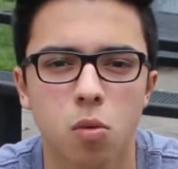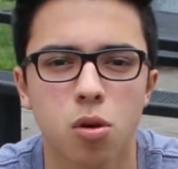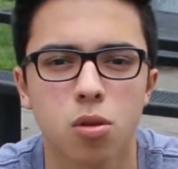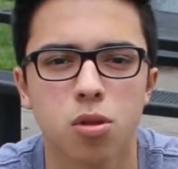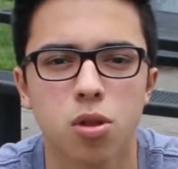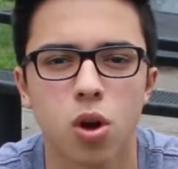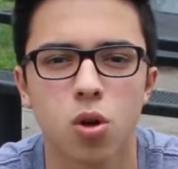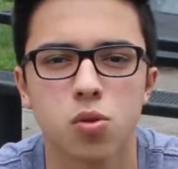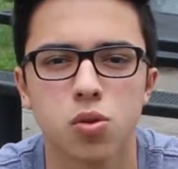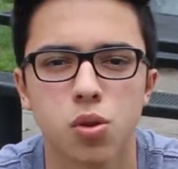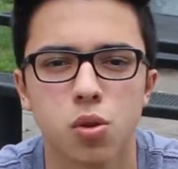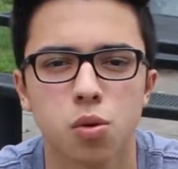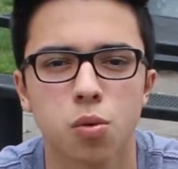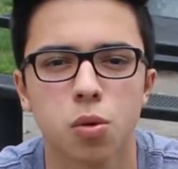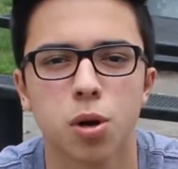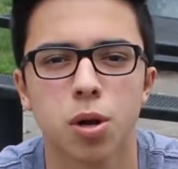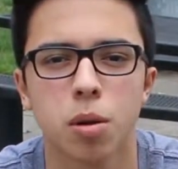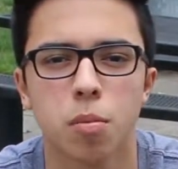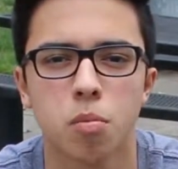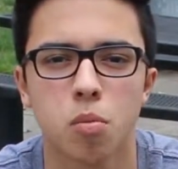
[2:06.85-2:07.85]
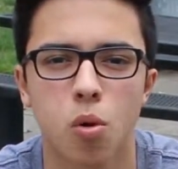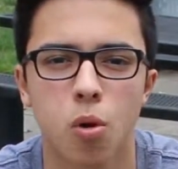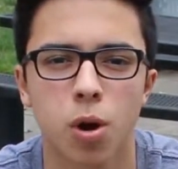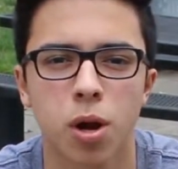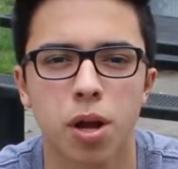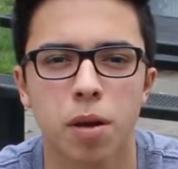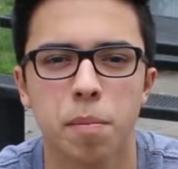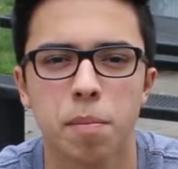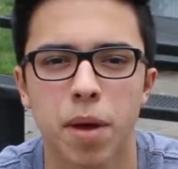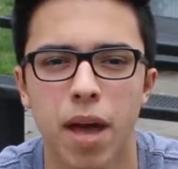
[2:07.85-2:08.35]
while those who were in a more
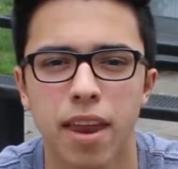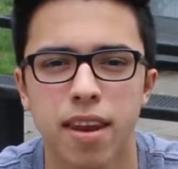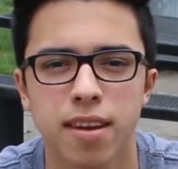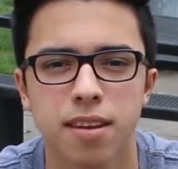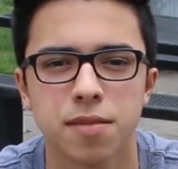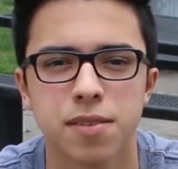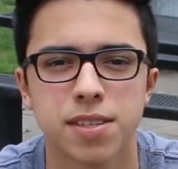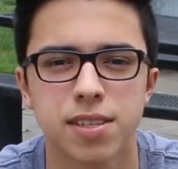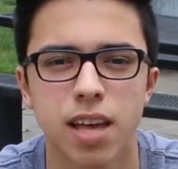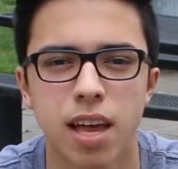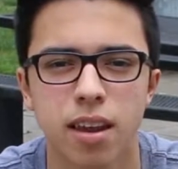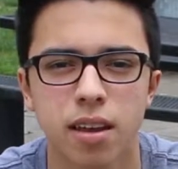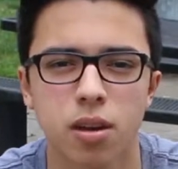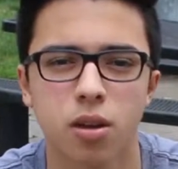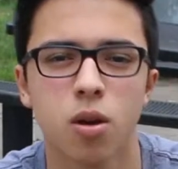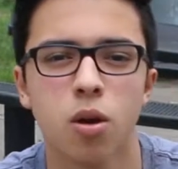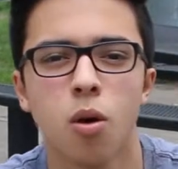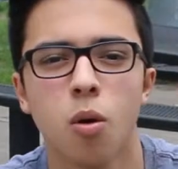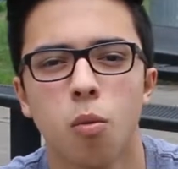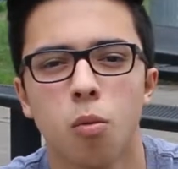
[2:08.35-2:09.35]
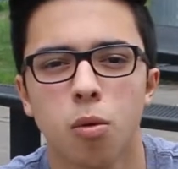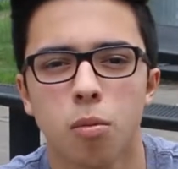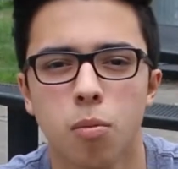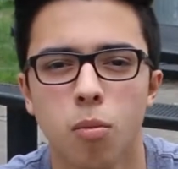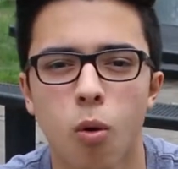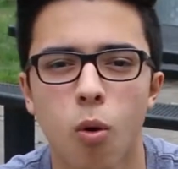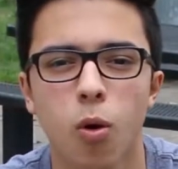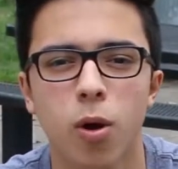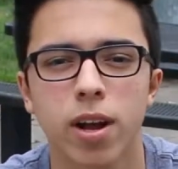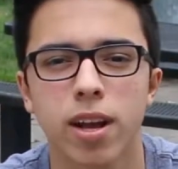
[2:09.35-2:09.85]
competitive setting were
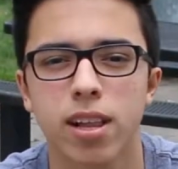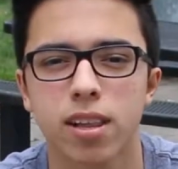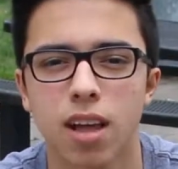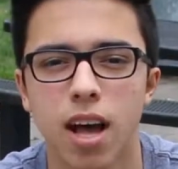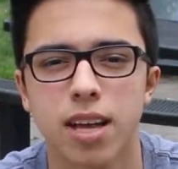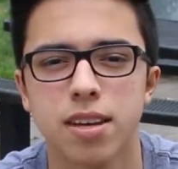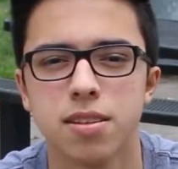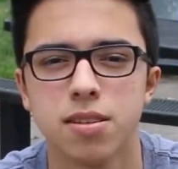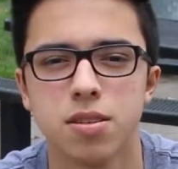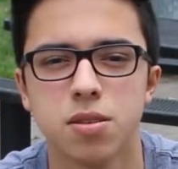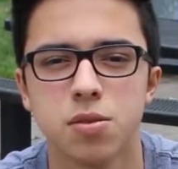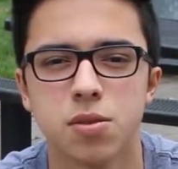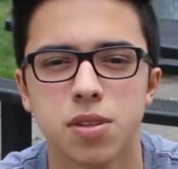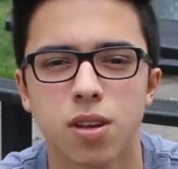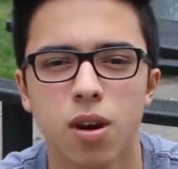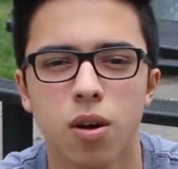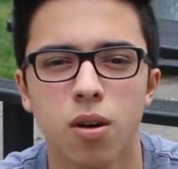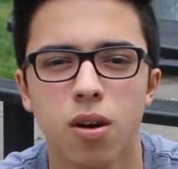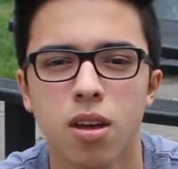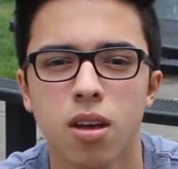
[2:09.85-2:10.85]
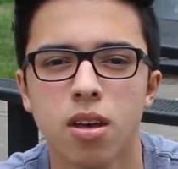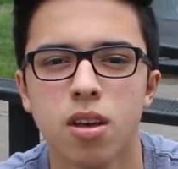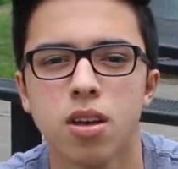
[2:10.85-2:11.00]
more inclined to do so.